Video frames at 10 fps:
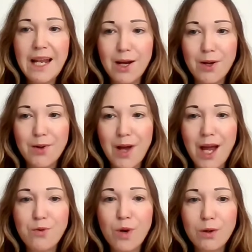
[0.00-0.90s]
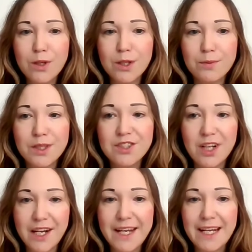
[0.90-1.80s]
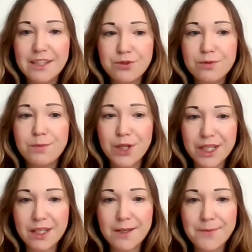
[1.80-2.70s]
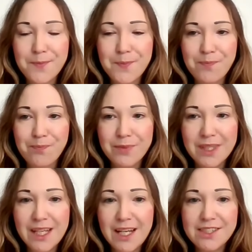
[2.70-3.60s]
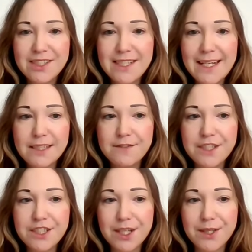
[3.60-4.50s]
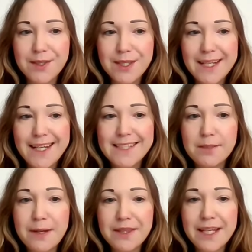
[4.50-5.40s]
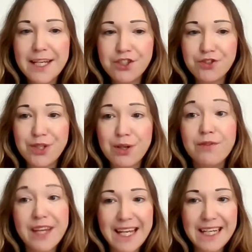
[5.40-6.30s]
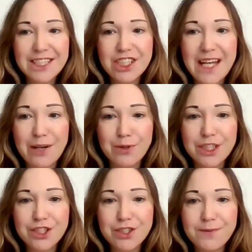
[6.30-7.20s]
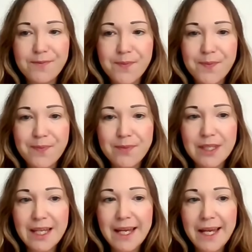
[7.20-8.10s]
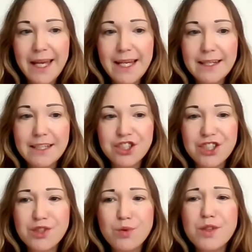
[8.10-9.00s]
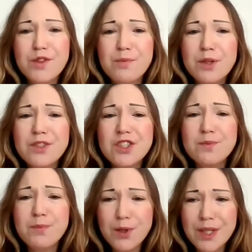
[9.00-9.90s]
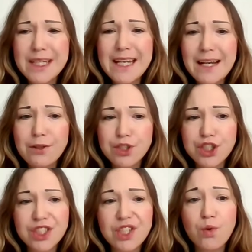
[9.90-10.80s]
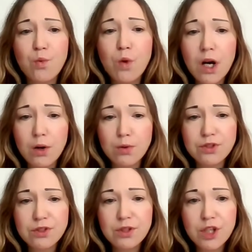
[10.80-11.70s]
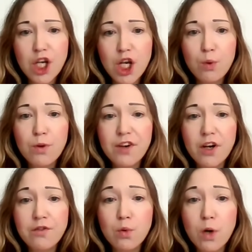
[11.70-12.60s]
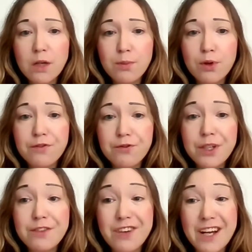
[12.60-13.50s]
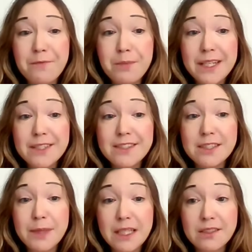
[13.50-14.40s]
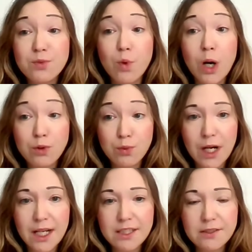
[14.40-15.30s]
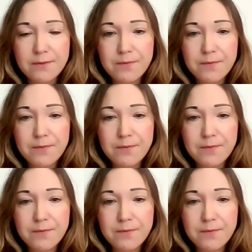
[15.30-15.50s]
Hello and welcome to Learn English with Monica. Today's video is about the history of the English language. English is one of the most spoken languages in the world, with over 1.35 billion speakers worldwide.